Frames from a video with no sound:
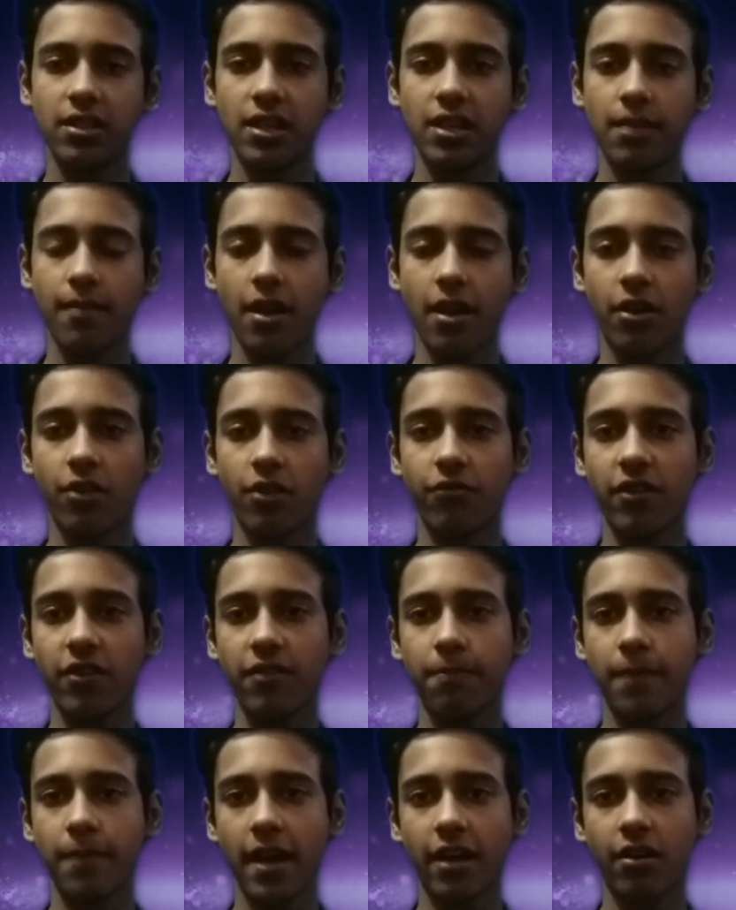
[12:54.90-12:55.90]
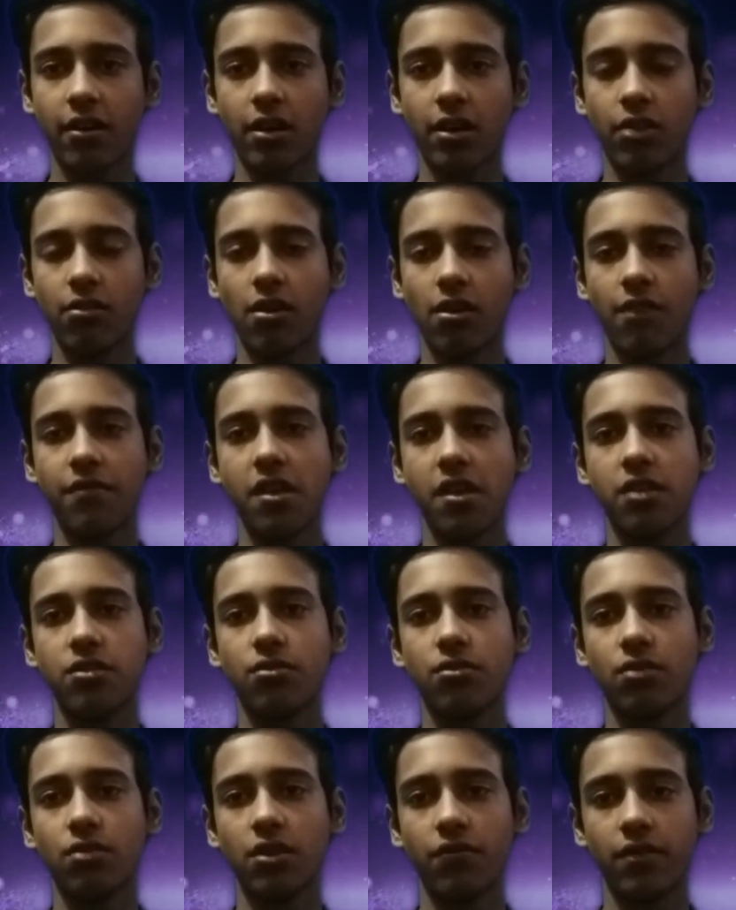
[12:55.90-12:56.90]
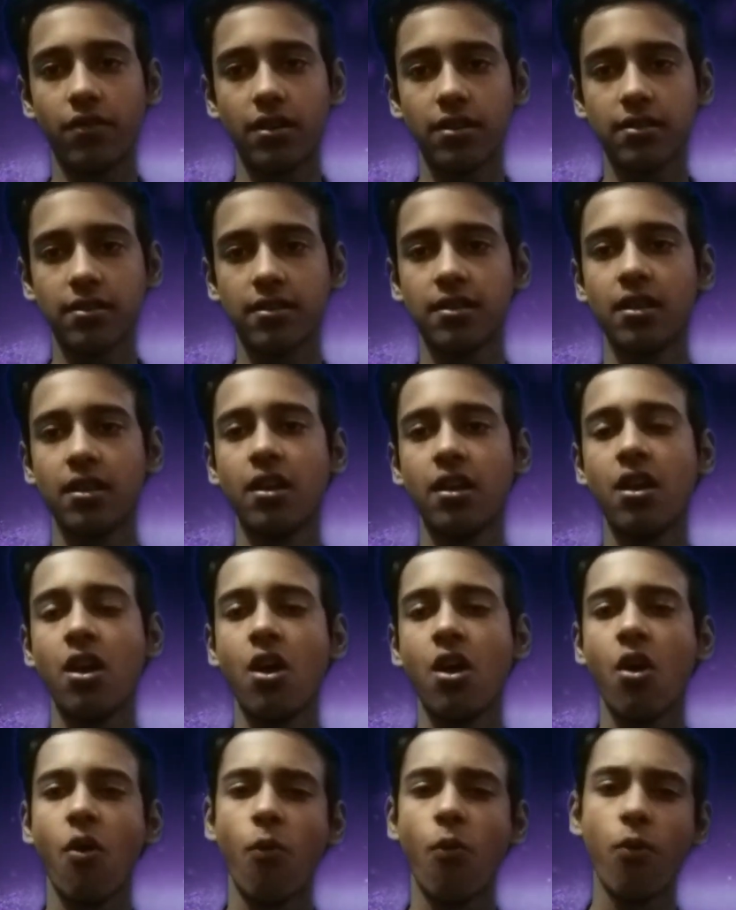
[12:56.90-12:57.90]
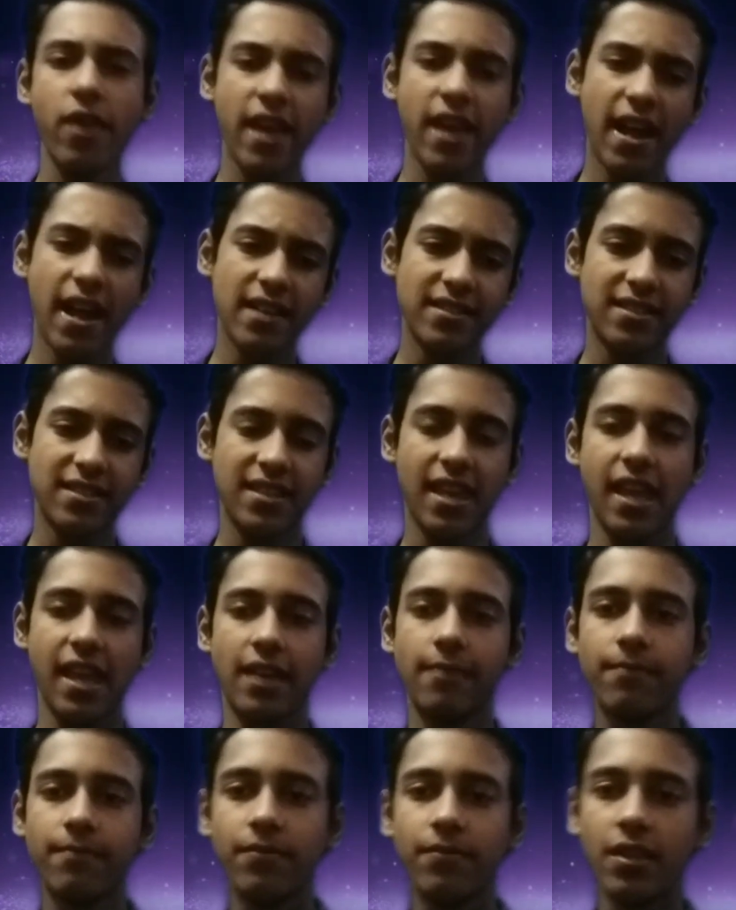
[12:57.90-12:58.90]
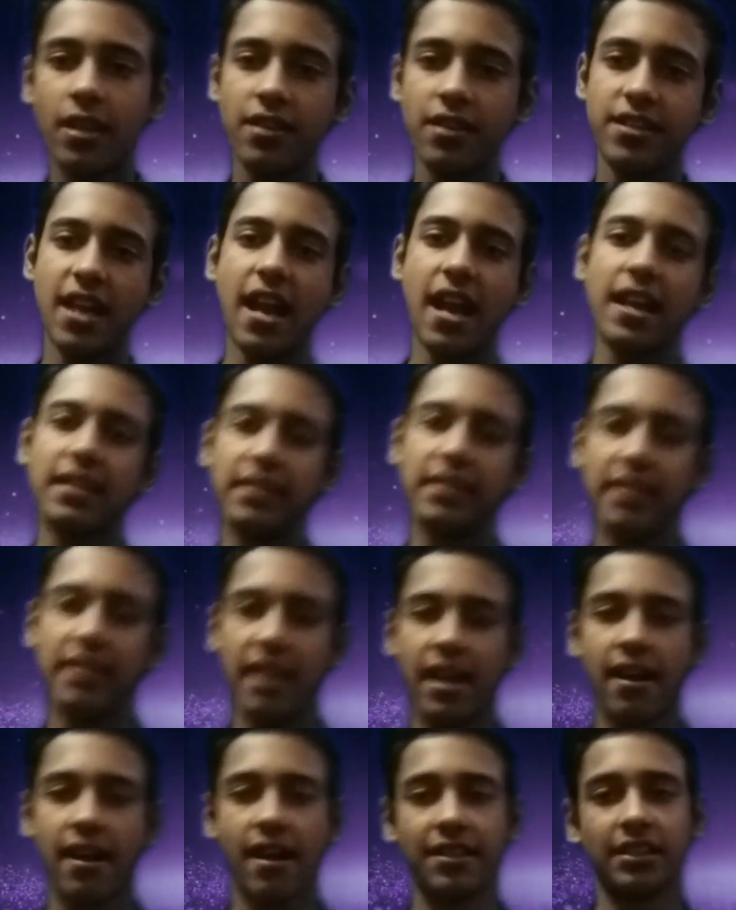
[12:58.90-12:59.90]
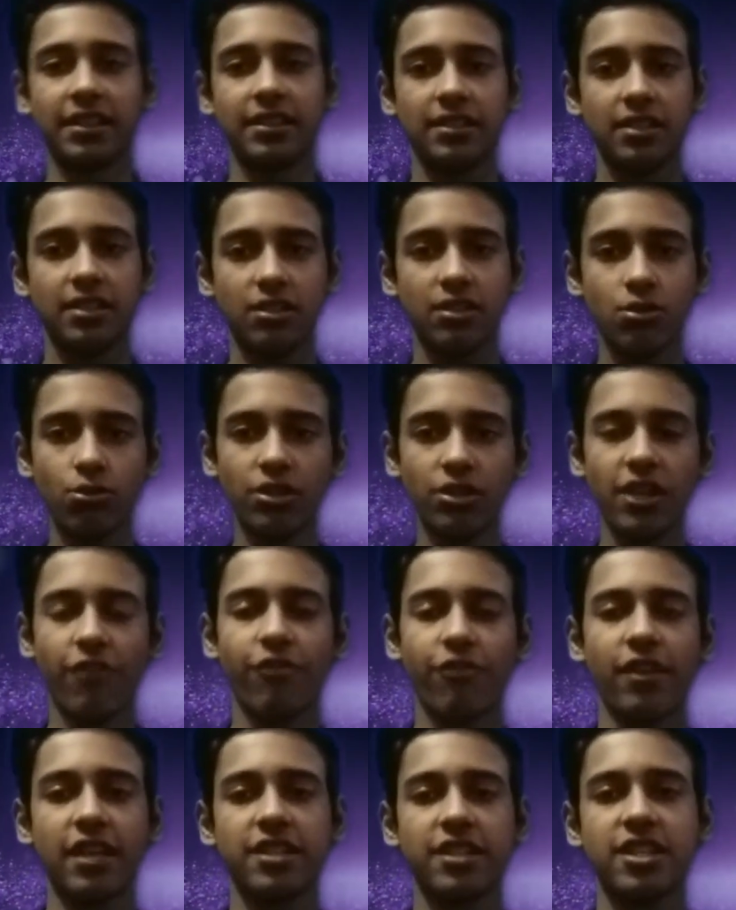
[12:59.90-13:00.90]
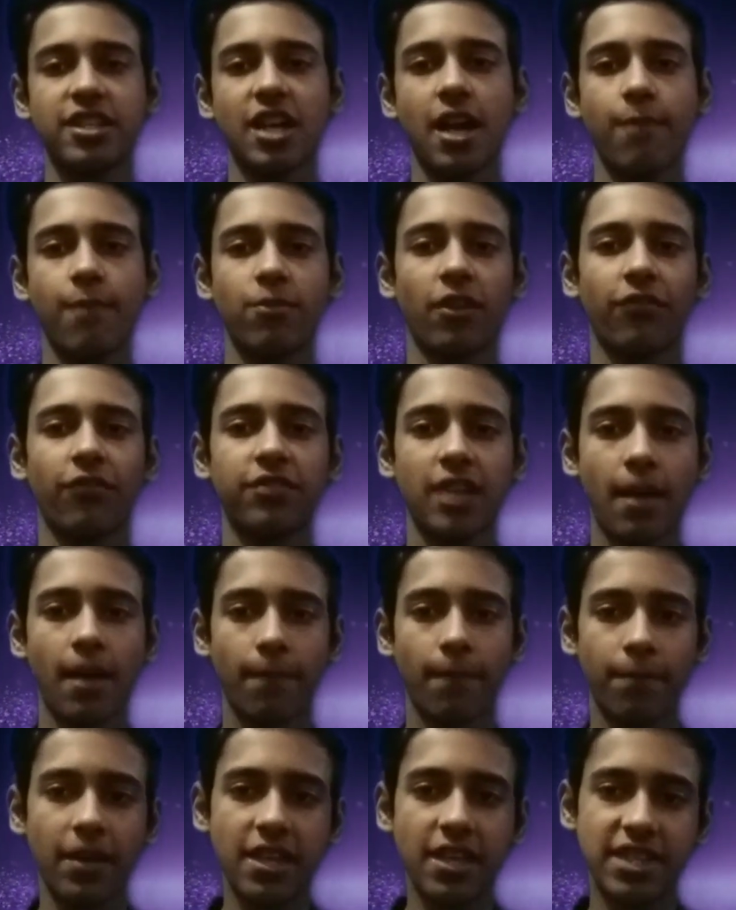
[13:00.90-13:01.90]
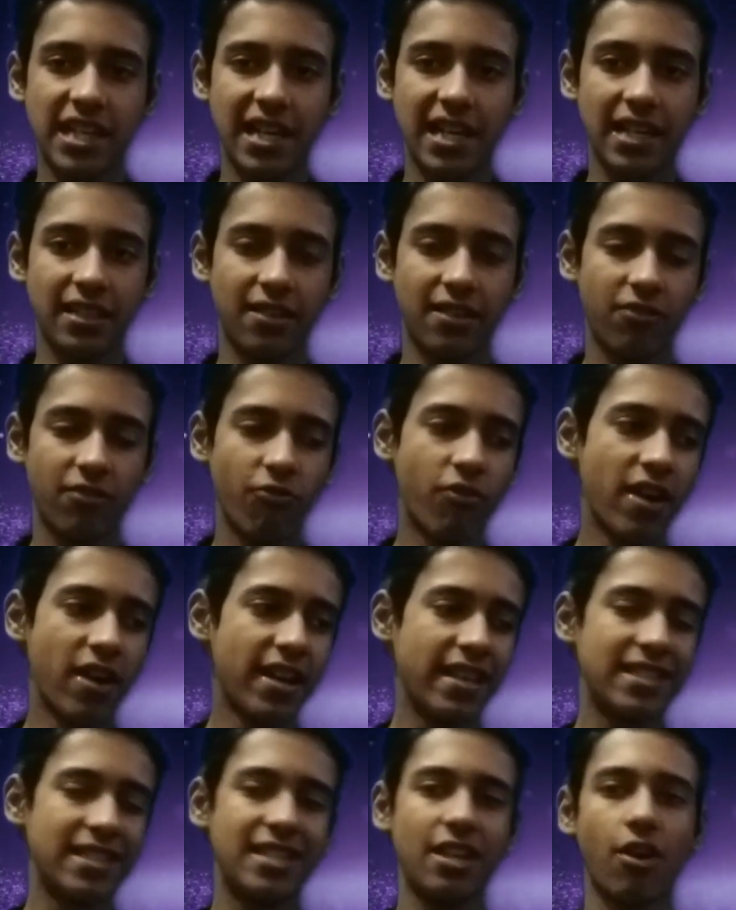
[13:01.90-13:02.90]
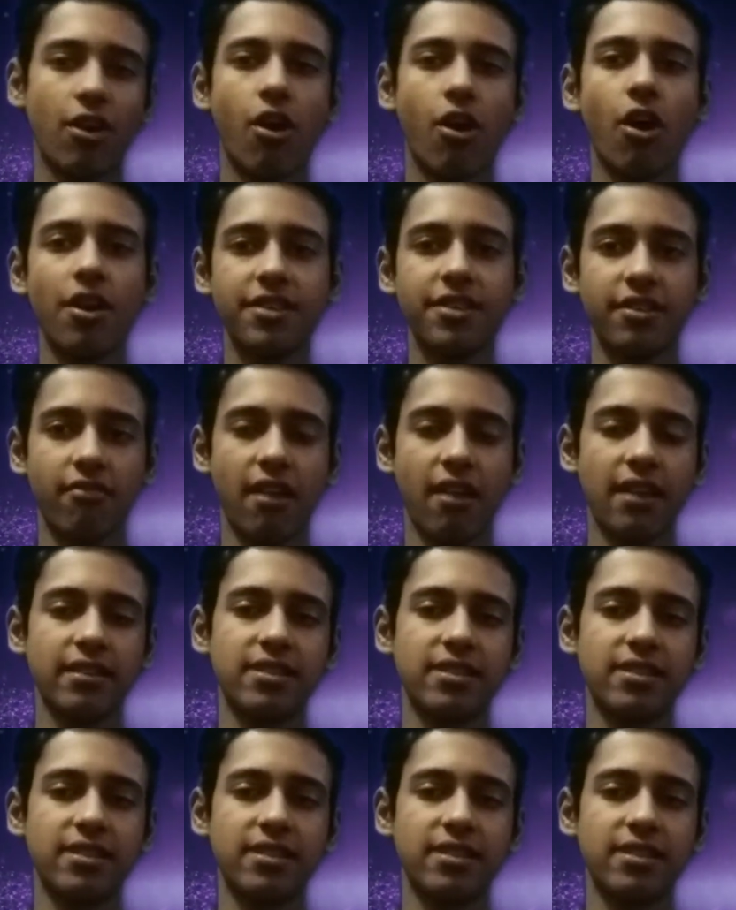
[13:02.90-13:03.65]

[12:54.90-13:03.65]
microwave background of the universe, we are seeing that there are the two different types of temperature. One is the hotter and